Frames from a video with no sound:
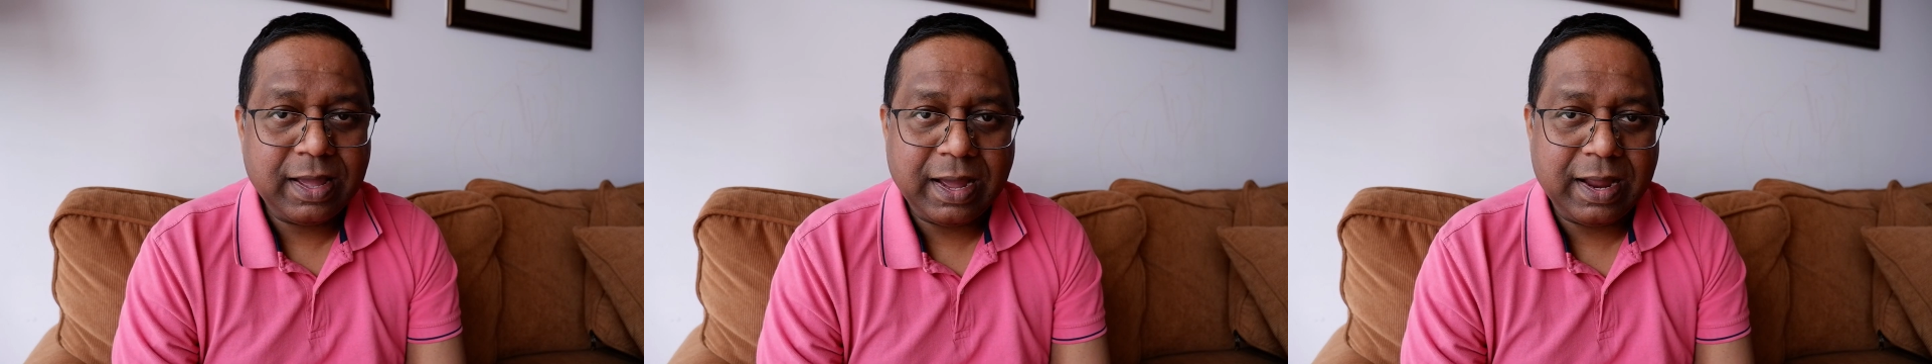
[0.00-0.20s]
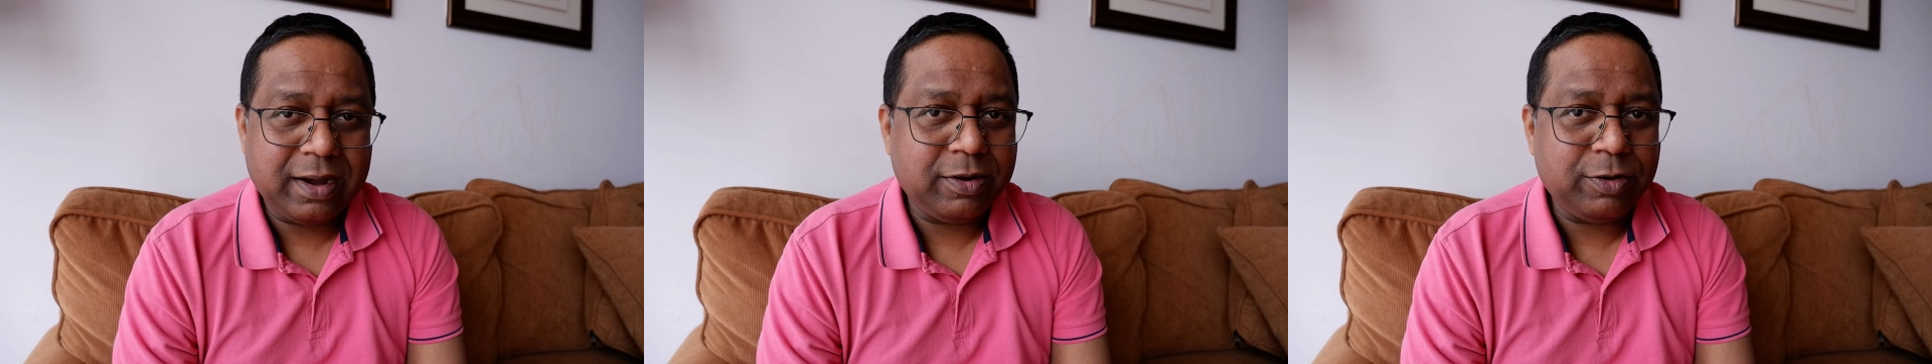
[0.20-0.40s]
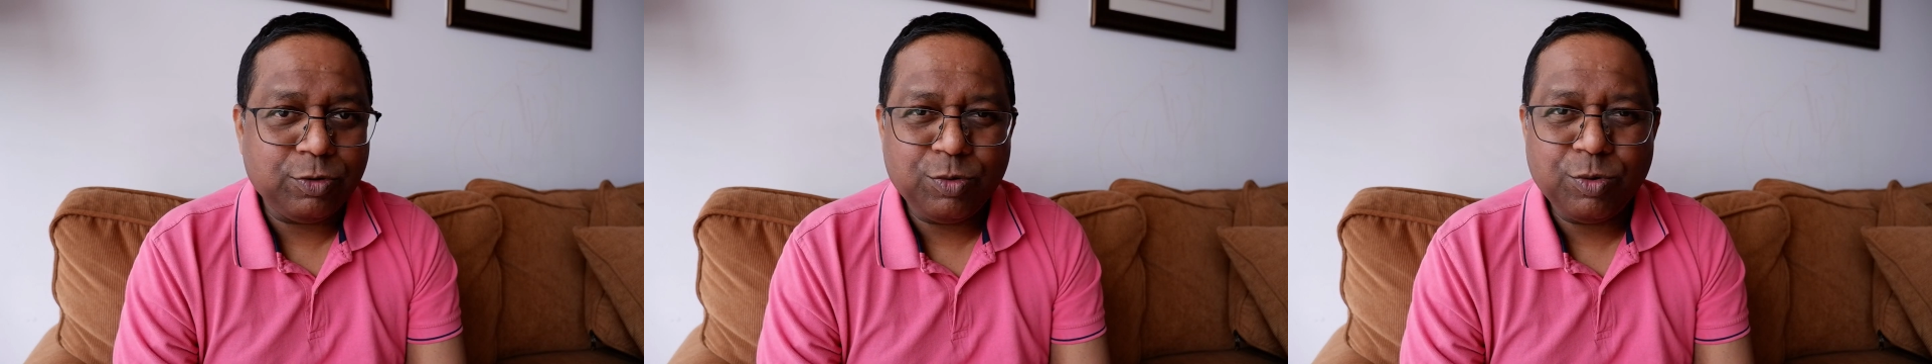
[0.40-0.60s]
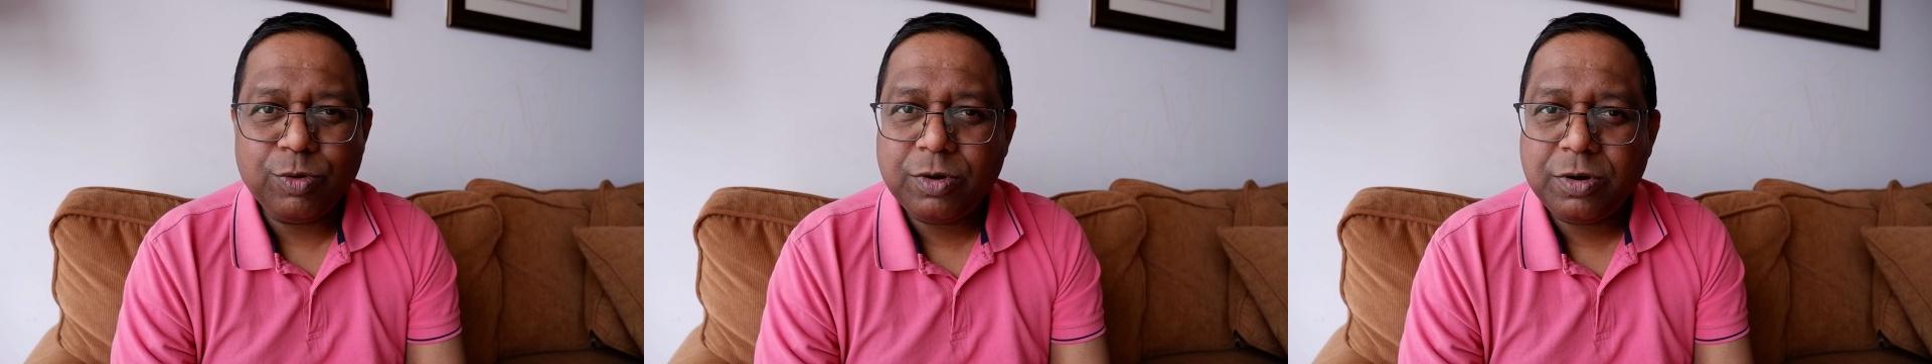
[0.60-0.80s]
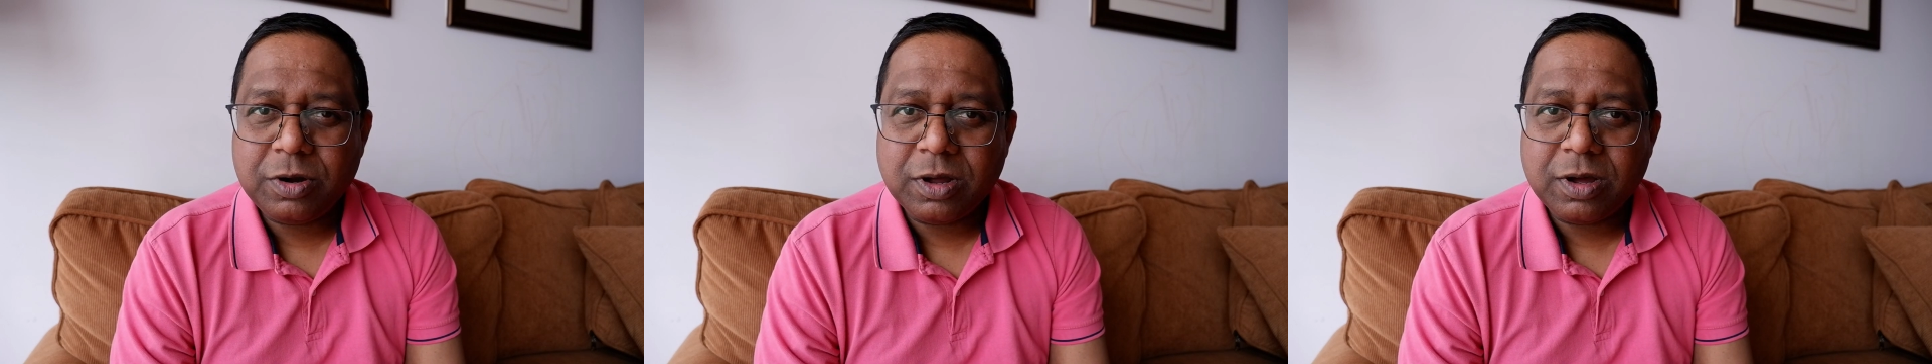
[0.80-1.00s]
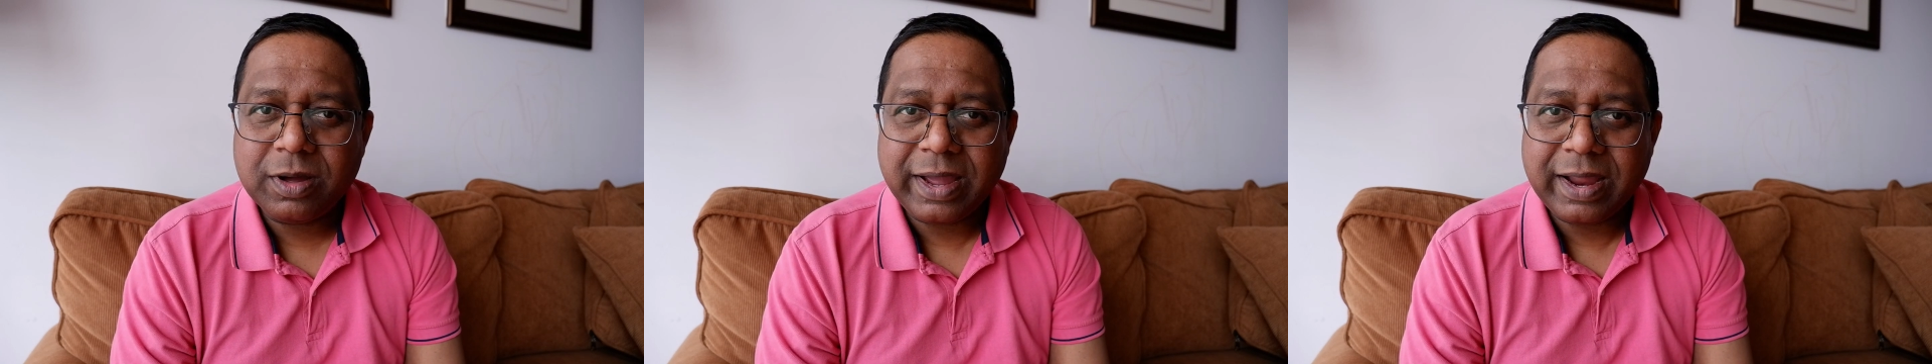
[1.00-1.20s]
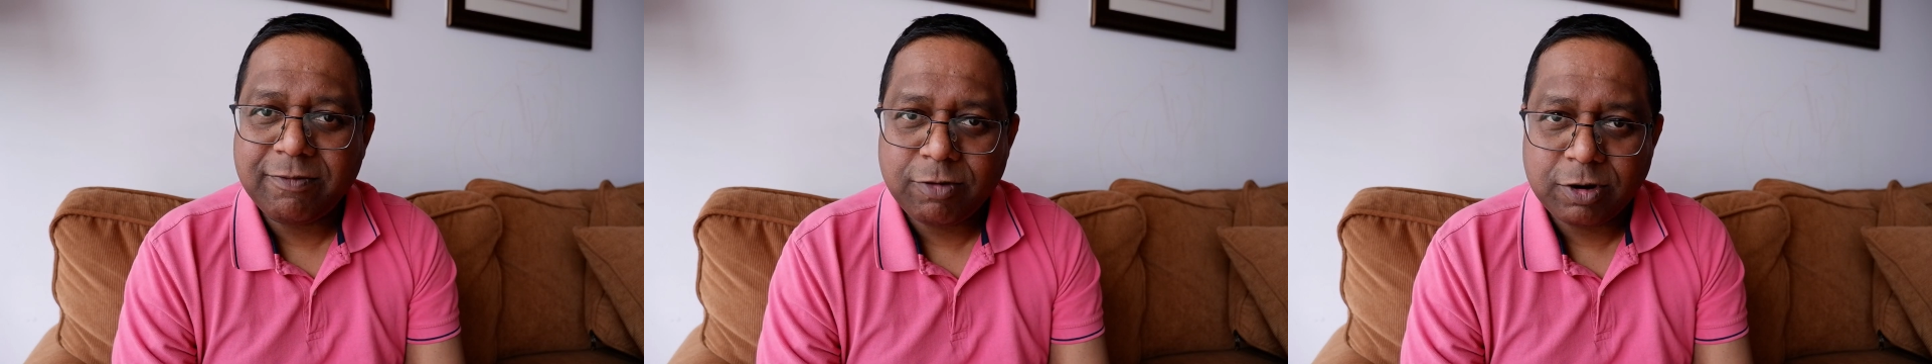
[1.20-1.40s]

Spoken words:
and you don't get